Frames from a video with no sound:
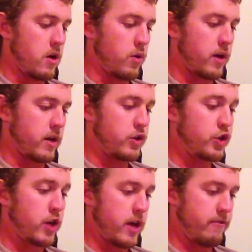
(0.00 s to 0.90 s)
Okay,
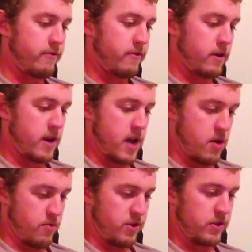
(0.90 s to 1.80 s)
chafe.
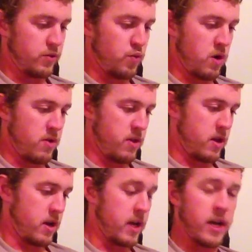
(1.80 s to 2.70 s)
Now this is one
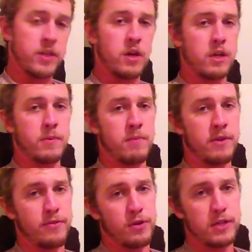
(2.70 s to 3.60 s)
that again I talked about in
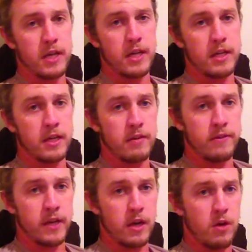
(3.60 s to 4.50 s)
my first aid kit
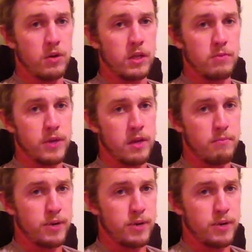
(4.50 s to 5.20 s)
video a little bit,